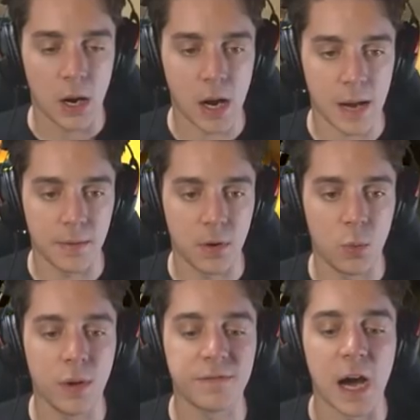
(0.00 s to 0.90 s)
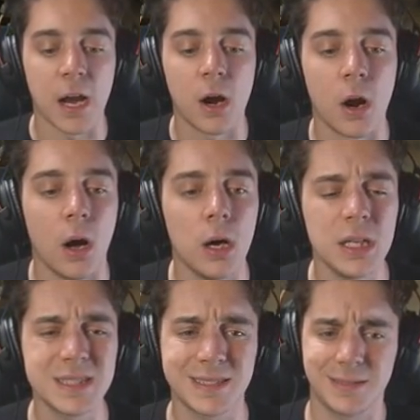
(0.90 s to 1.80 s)
right, we've got our
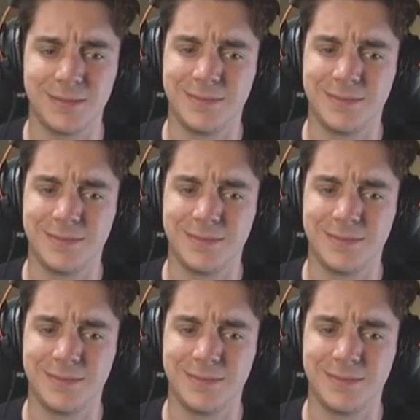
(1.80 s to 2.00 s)
ult.